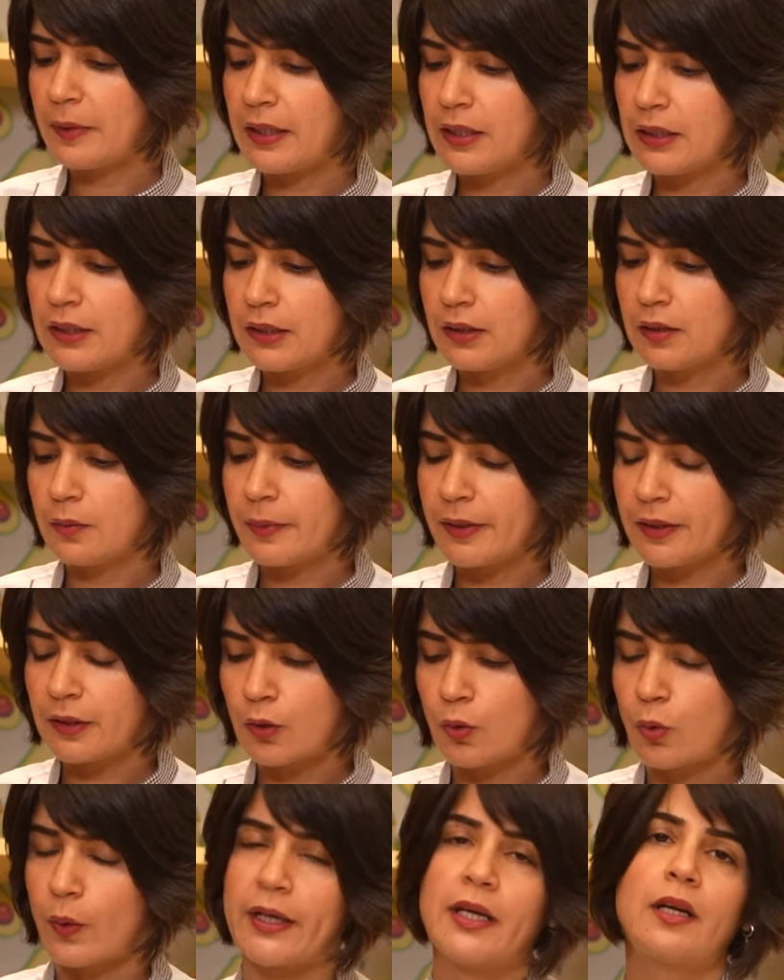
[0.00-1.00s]
be a little bit
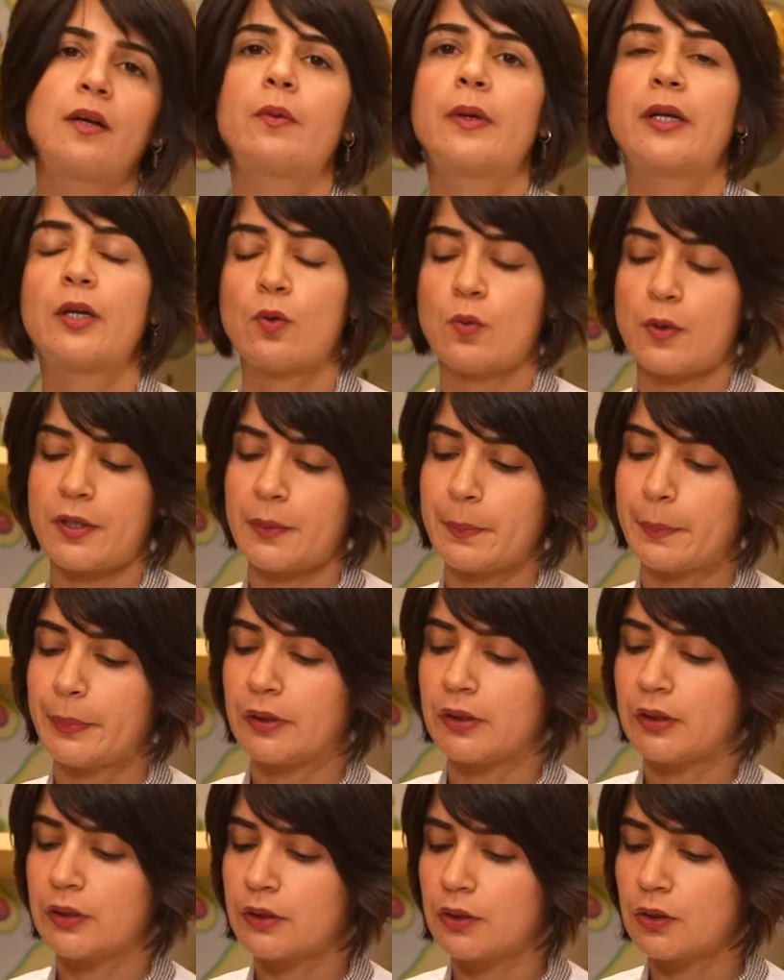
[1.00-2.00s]
quick. We don't want to
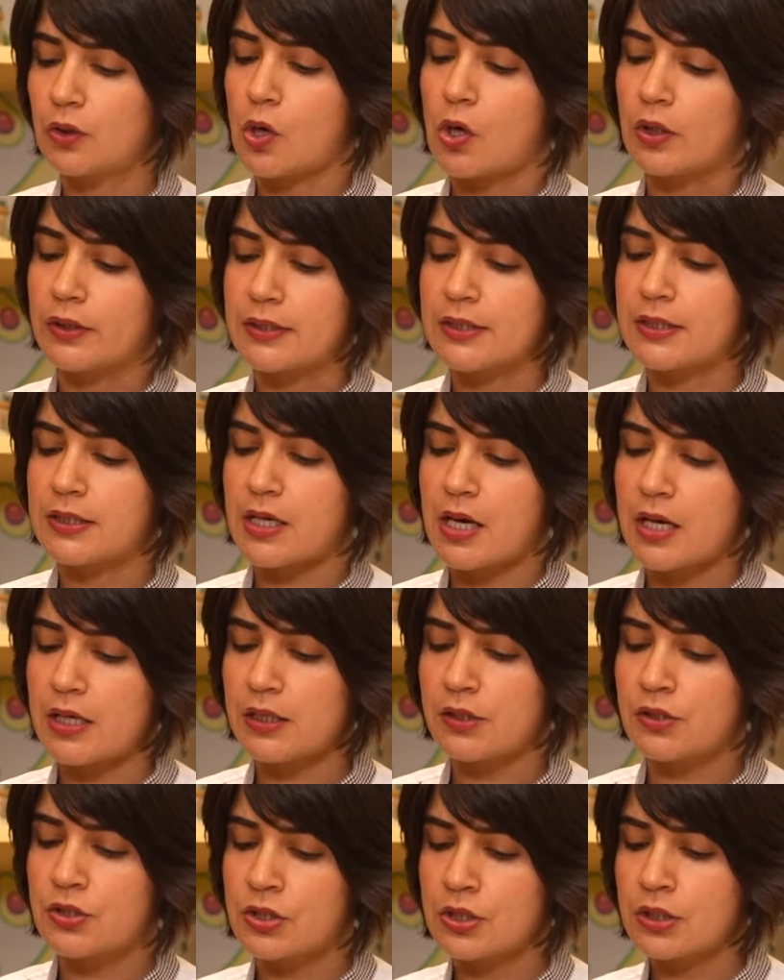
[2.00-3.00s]
burn the
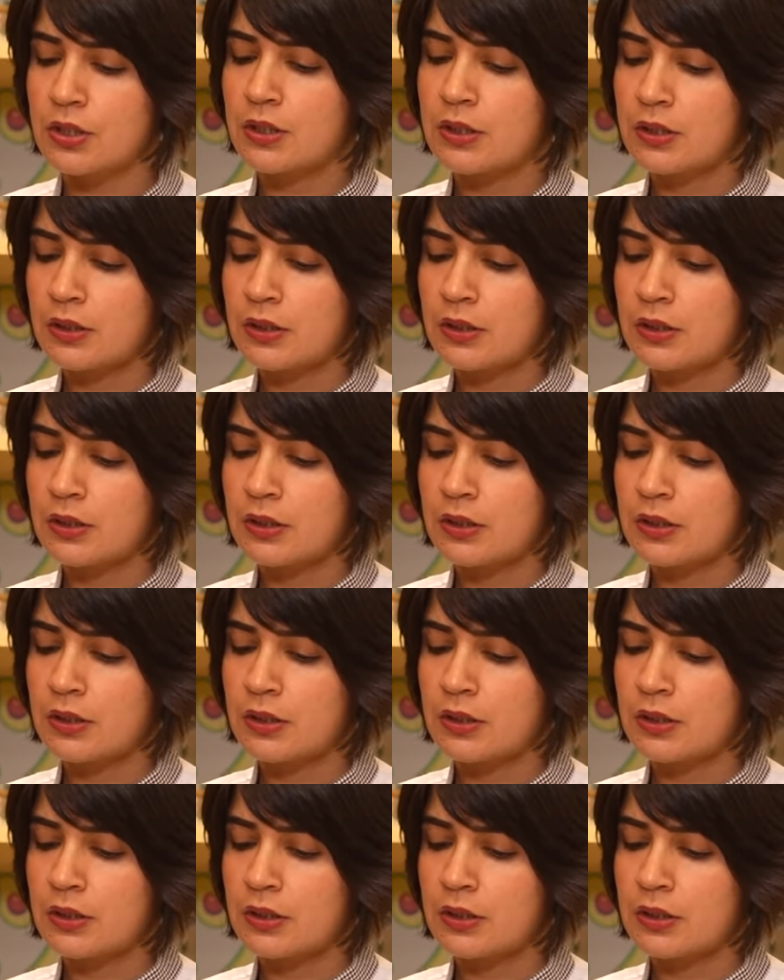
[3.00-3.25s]
cornstarch.